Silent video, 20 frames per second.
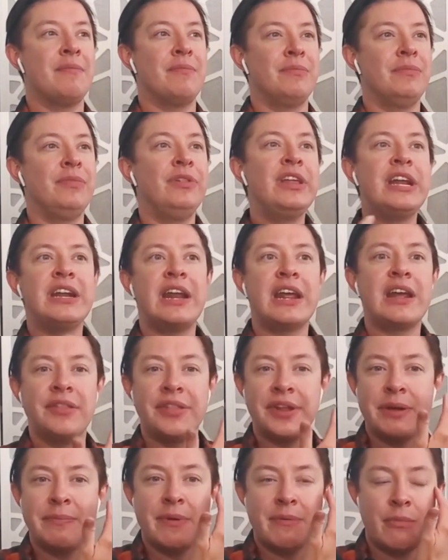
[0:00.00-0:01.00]
leaning a
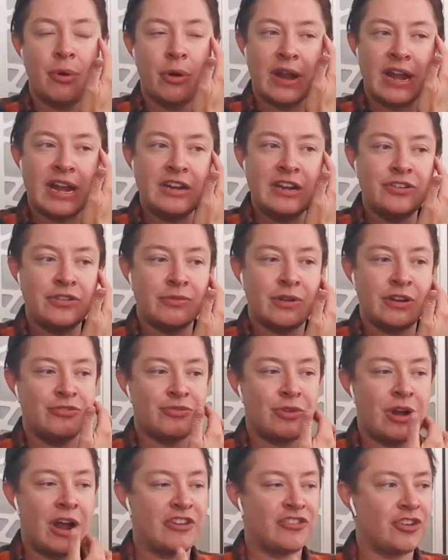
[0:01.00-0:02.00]
little bit more into
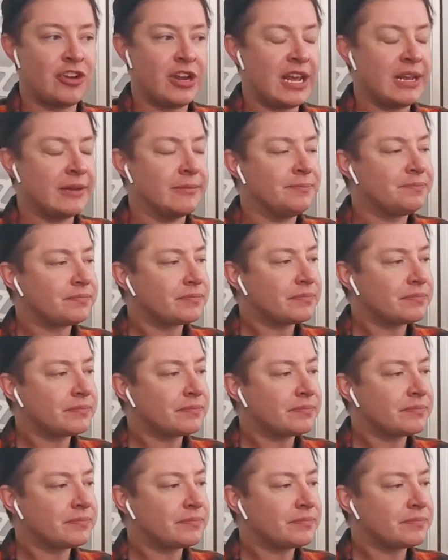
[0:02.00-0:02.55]
androgyny,